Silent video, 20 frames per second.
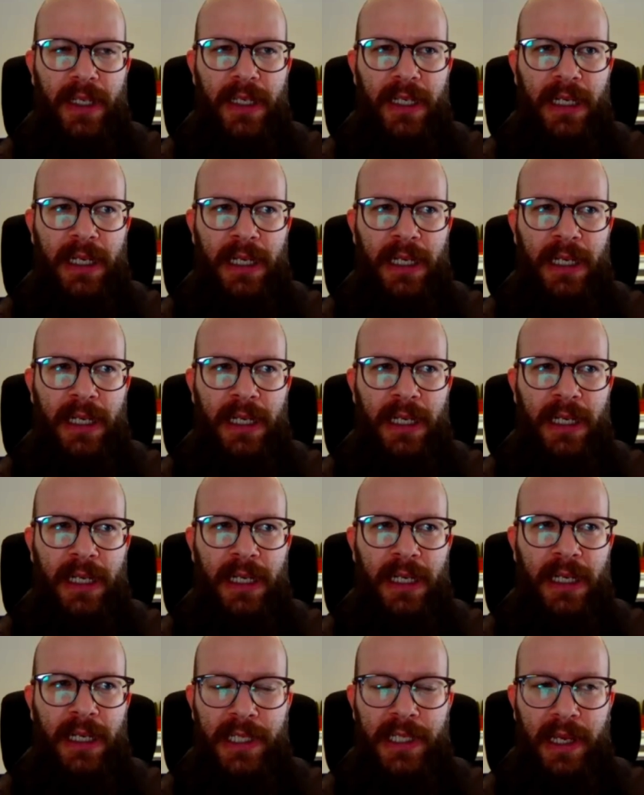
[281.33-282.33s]
I
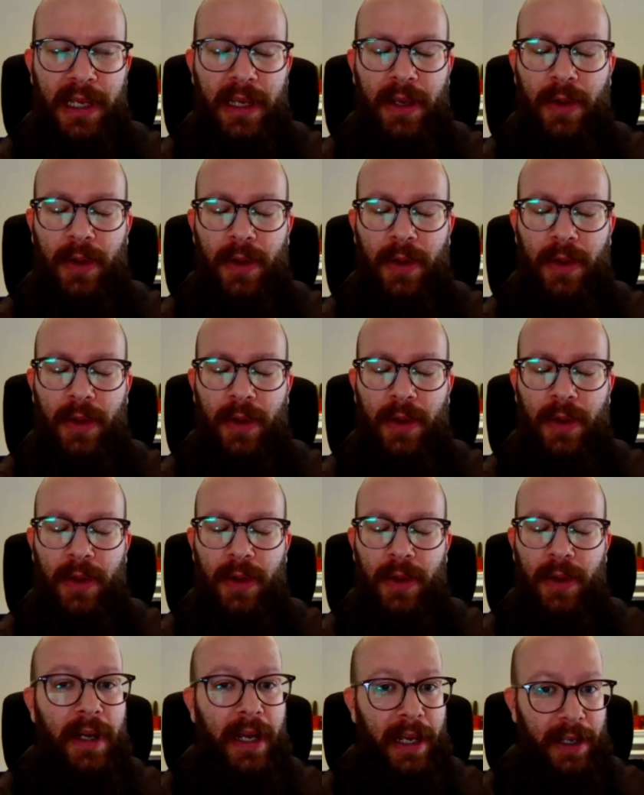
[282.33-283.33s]
would say,
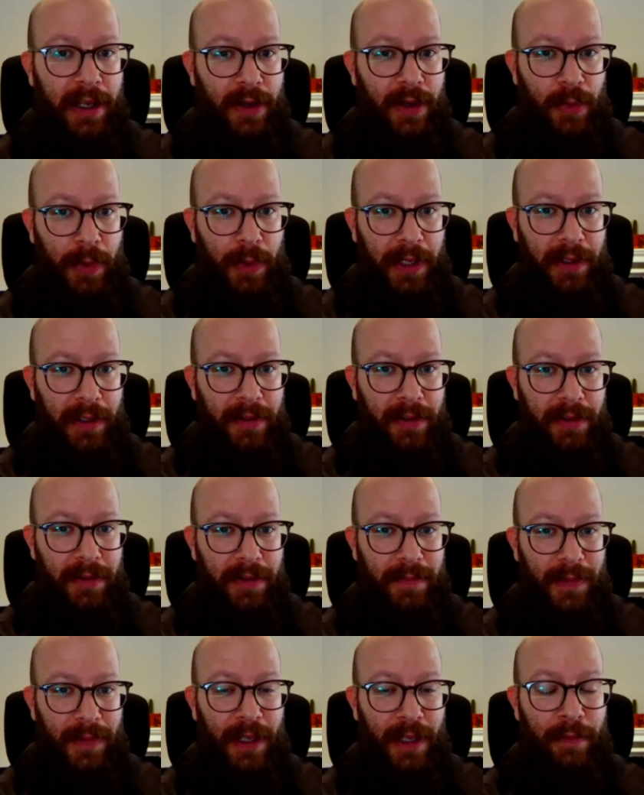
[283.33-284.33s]
rather accurate,
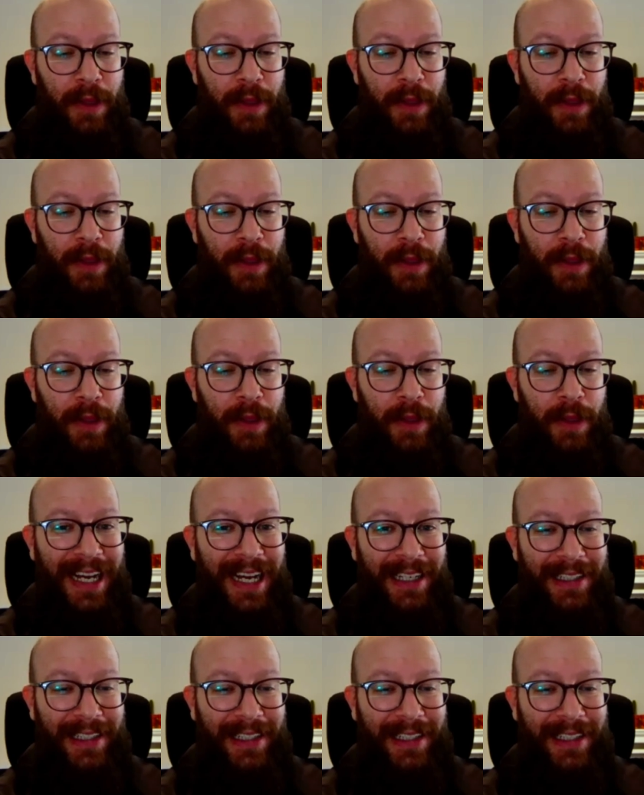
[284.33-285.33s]
even though it
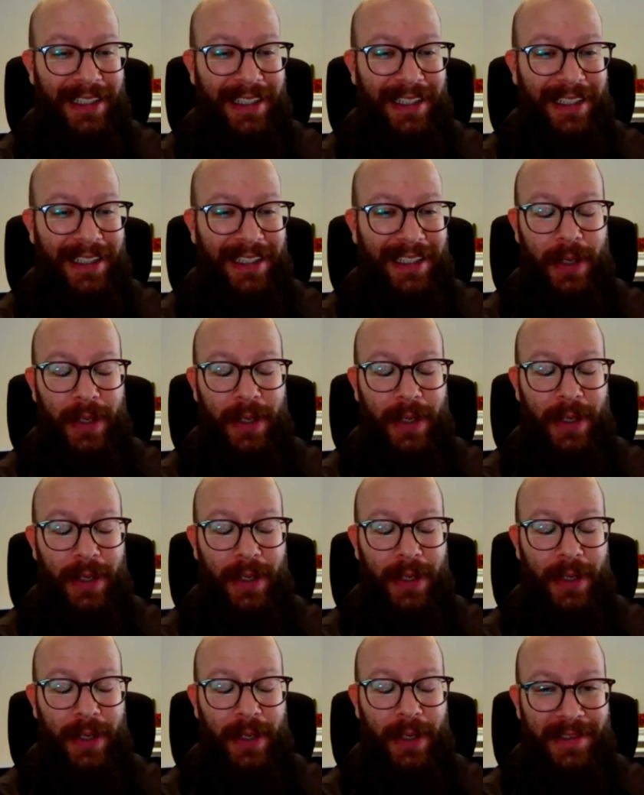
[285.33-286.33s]
got, an
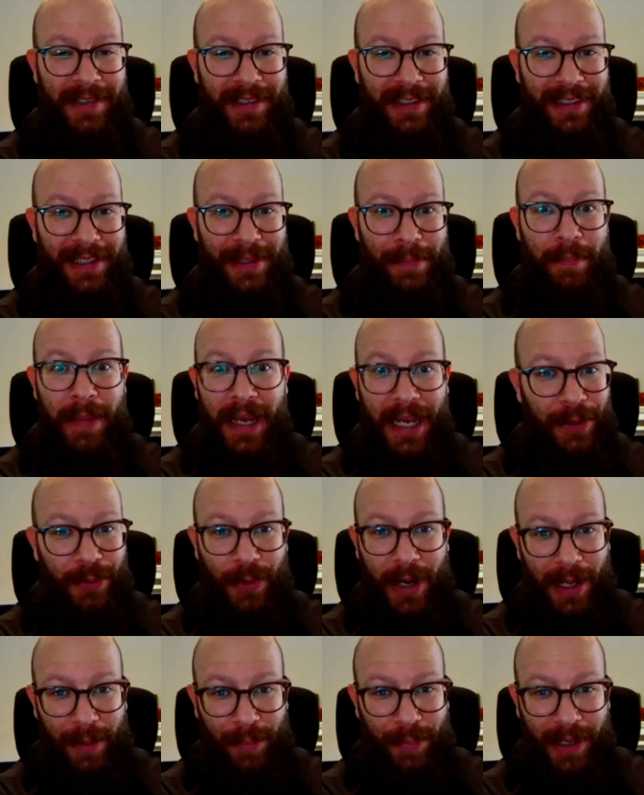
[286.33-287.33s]
amazingly bad
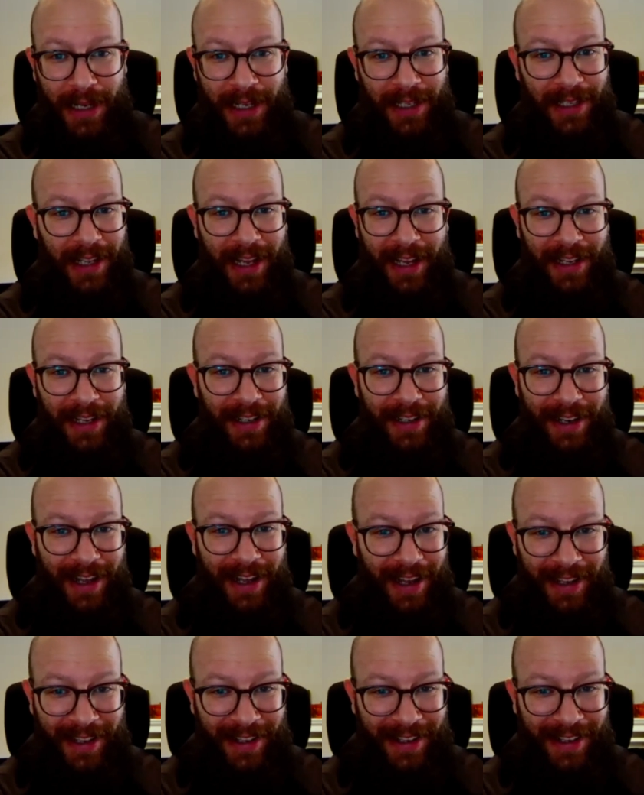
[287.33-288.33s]
rap. I
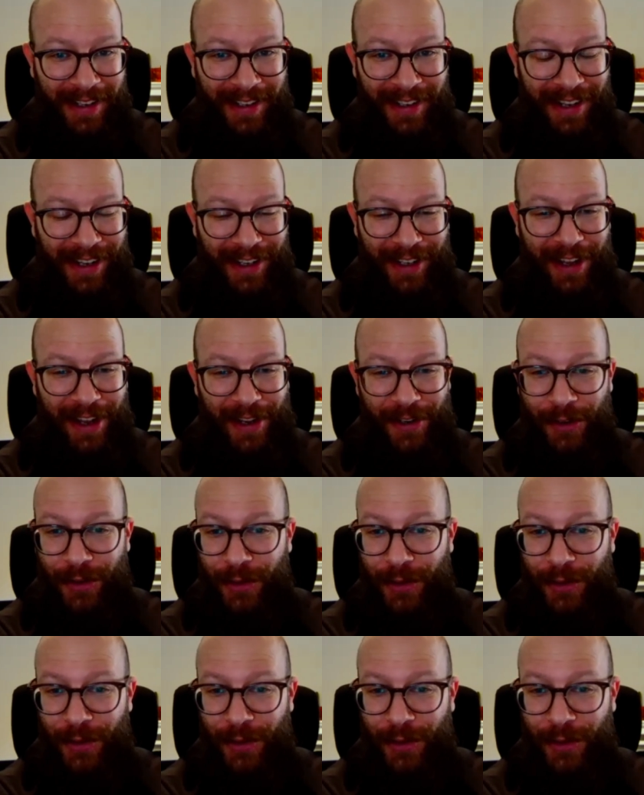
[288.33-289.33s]
don't
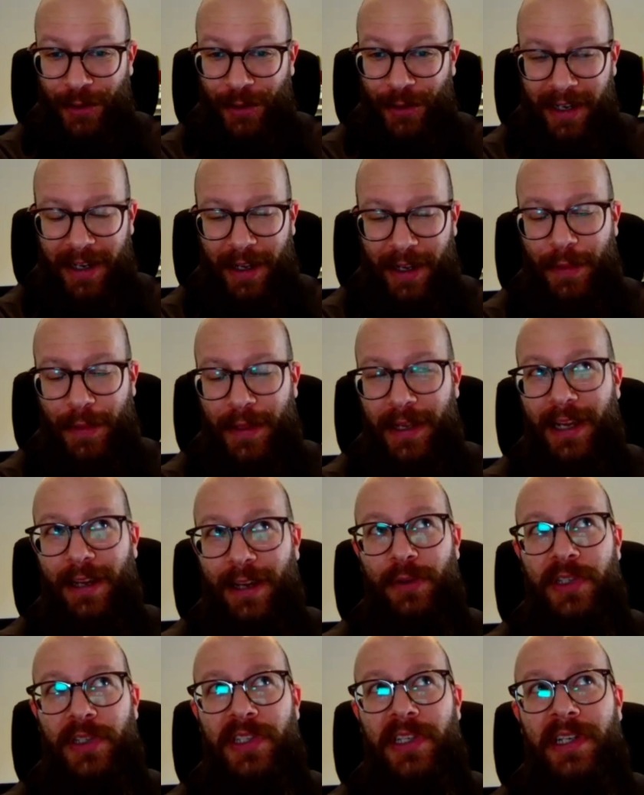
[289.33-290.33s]
know why. I think
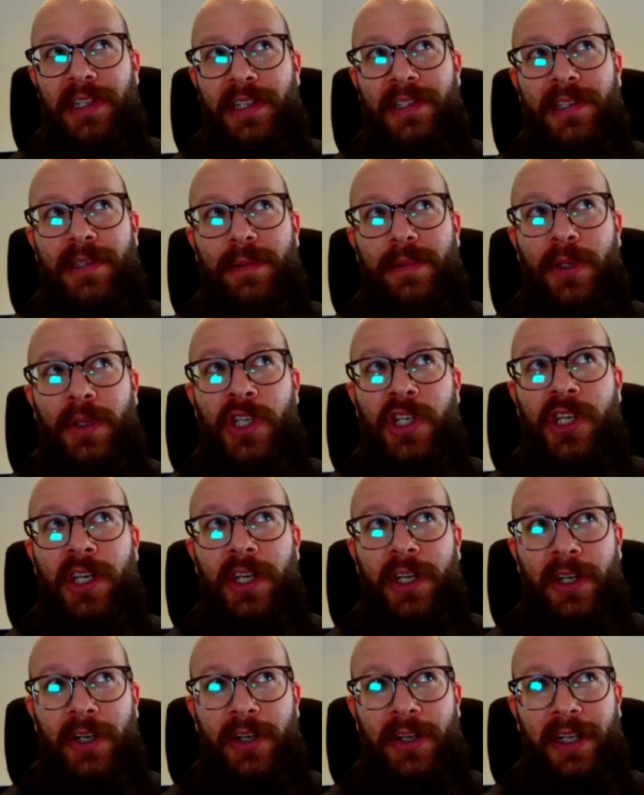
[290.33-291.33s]
ever since
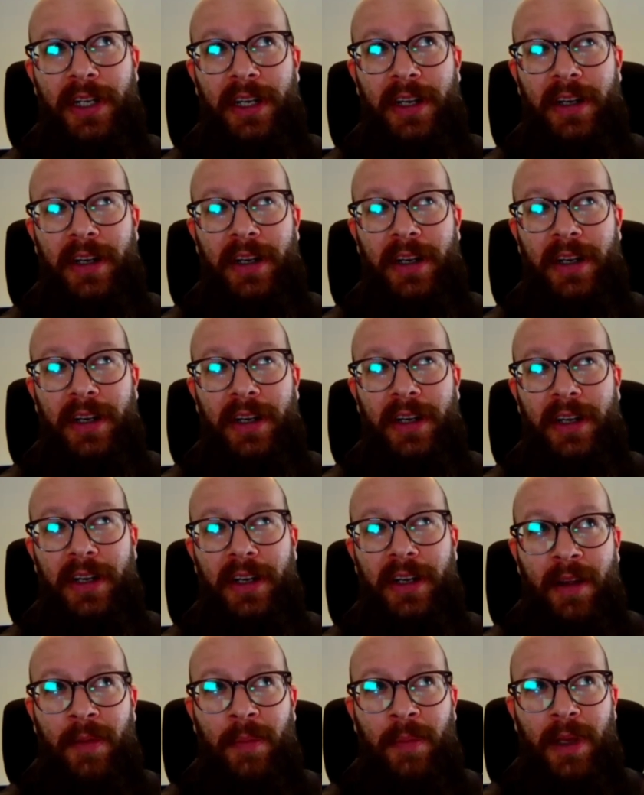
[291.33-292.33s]
machine learning
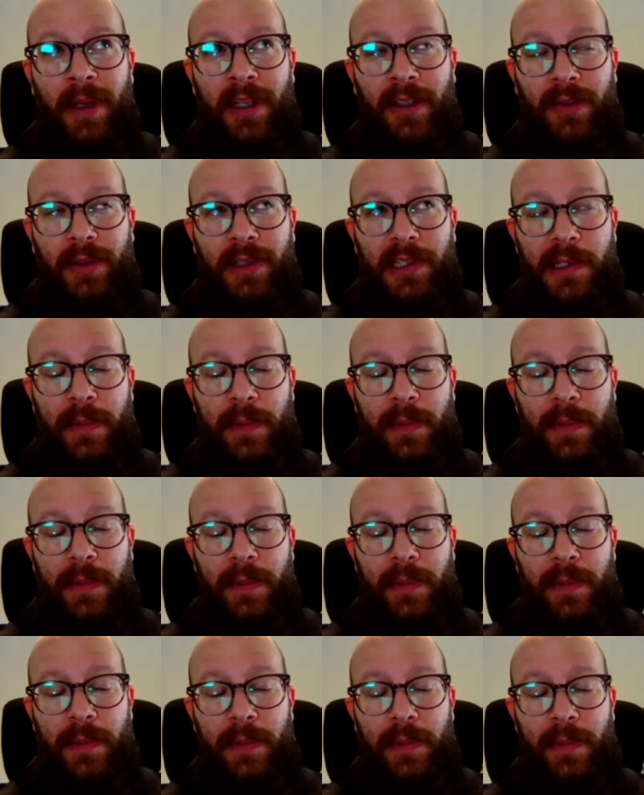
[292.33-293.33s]
came into the
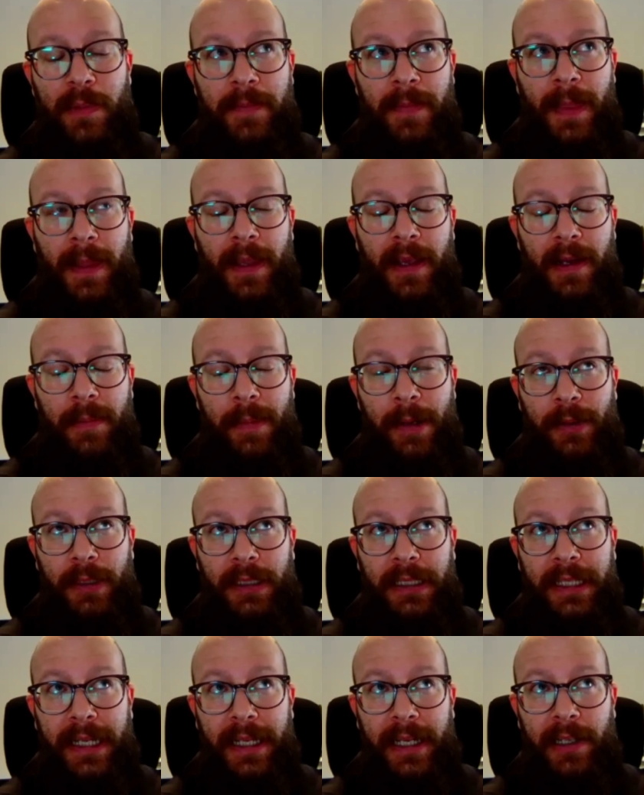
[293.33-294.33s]
space about a
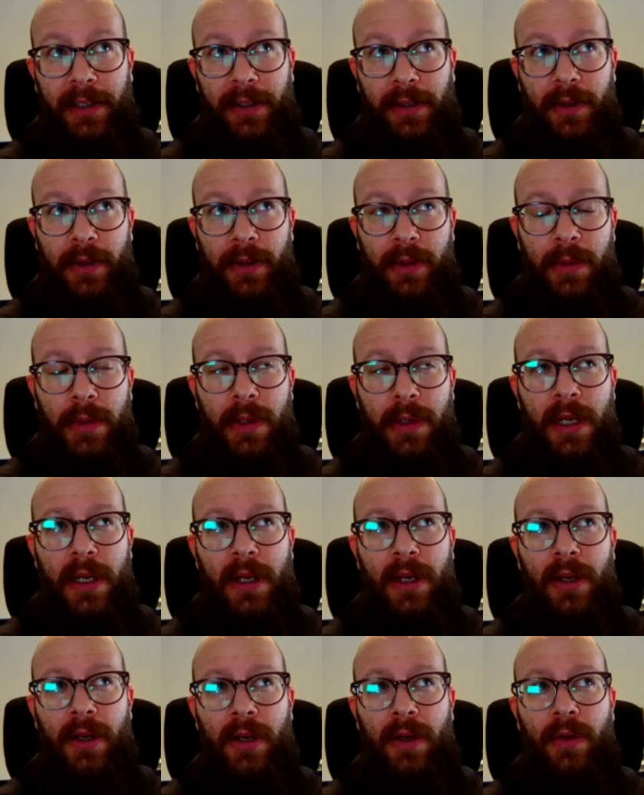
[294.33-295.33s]
decade ago
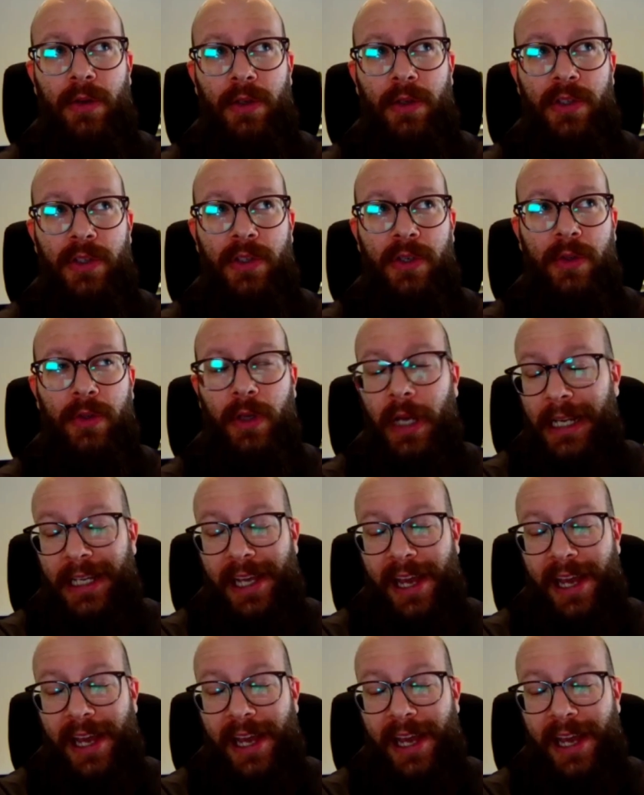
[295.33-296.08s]
or so, no,